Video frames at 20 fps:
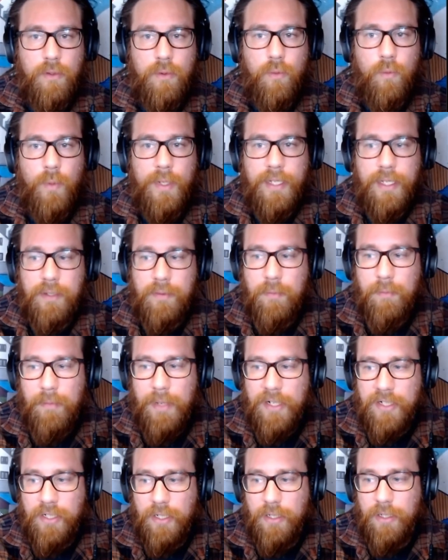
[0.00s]
We can
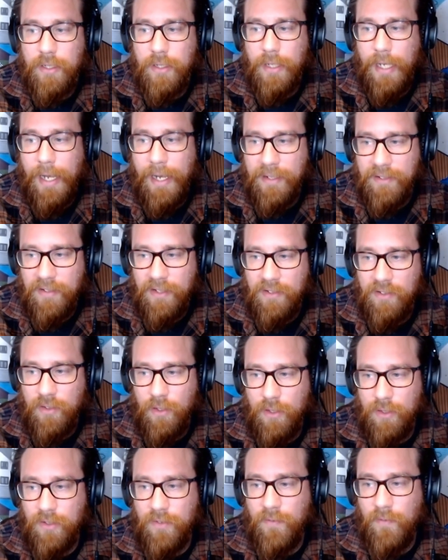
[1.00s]
measure access
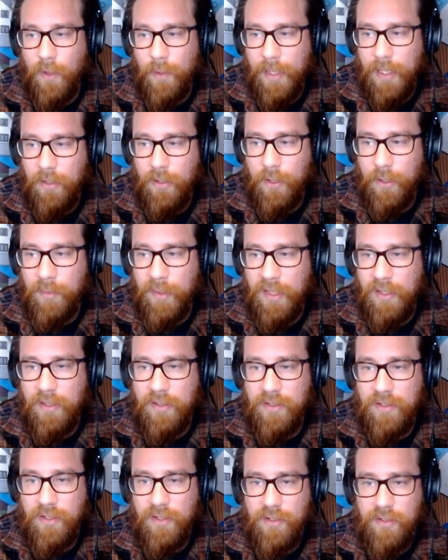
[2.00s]
logs from our load
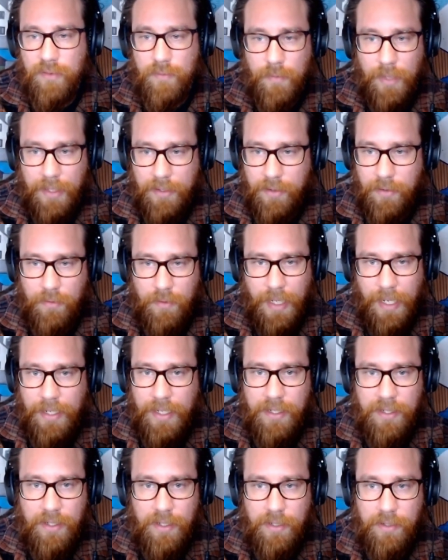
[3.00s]
balancers.
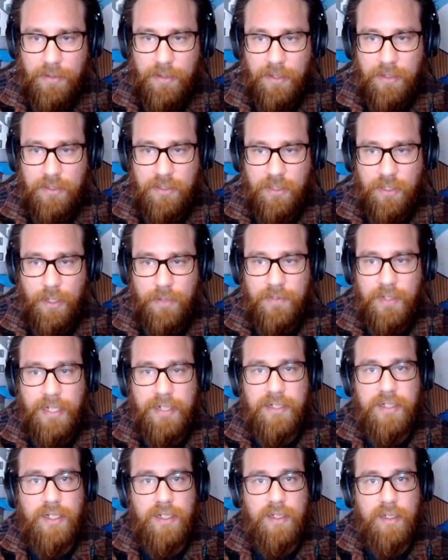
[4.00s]
Anything that serves
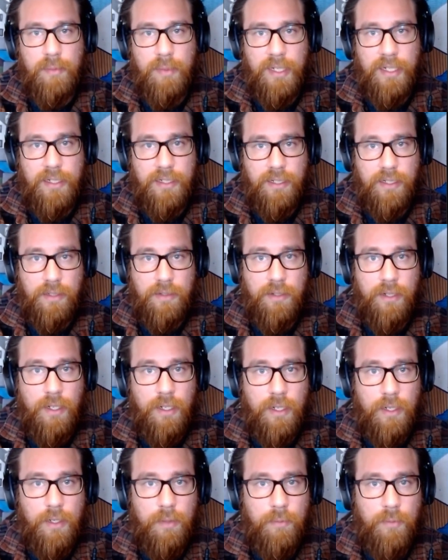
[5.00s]
HTTP can
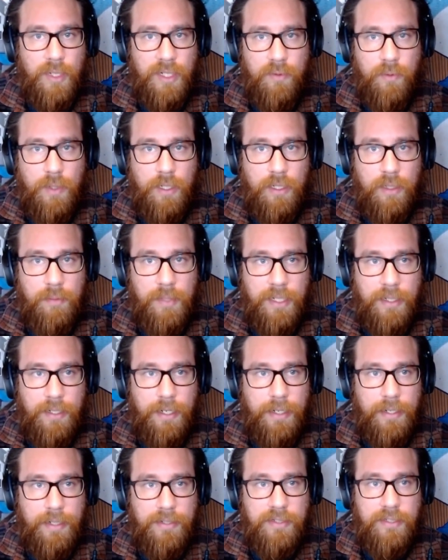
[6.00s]
pretty well emit
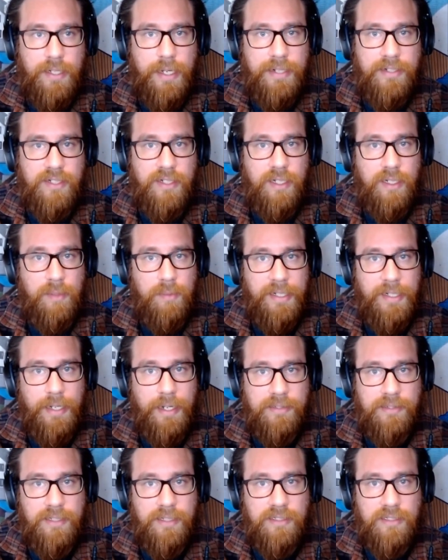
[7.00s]
an HTTP
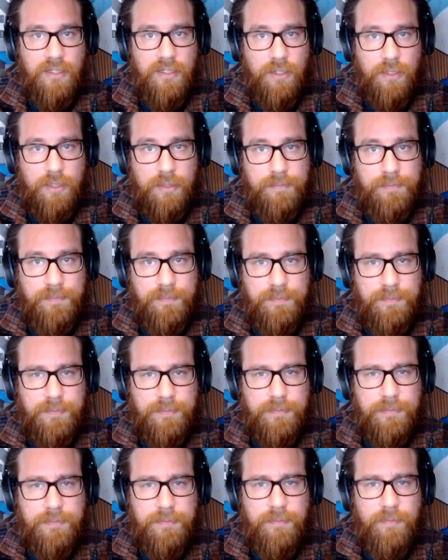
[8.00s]
access log.
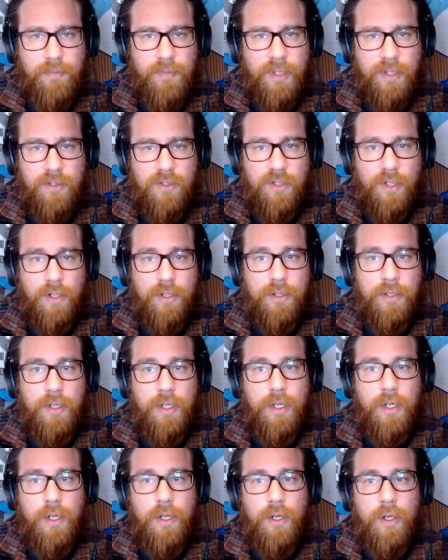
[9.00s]
So
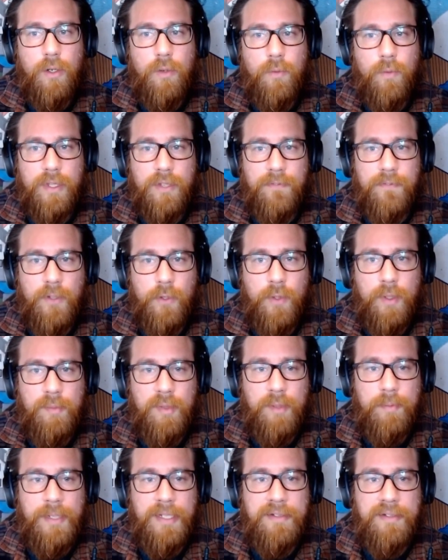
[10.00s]
with a few
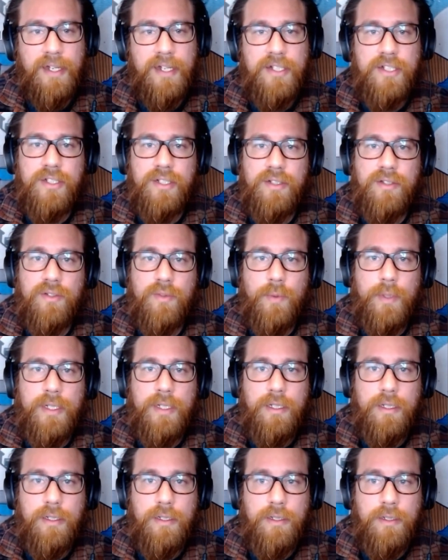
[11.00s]
implementations, we
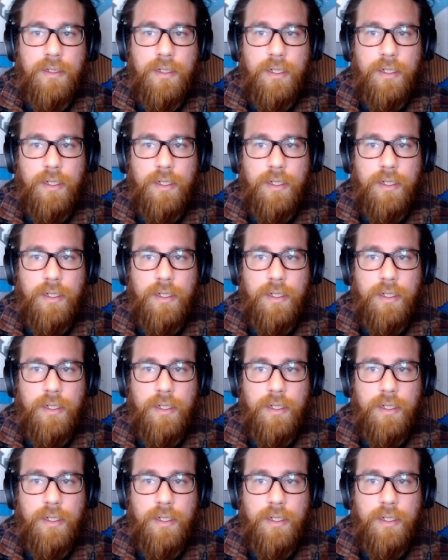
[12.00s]
can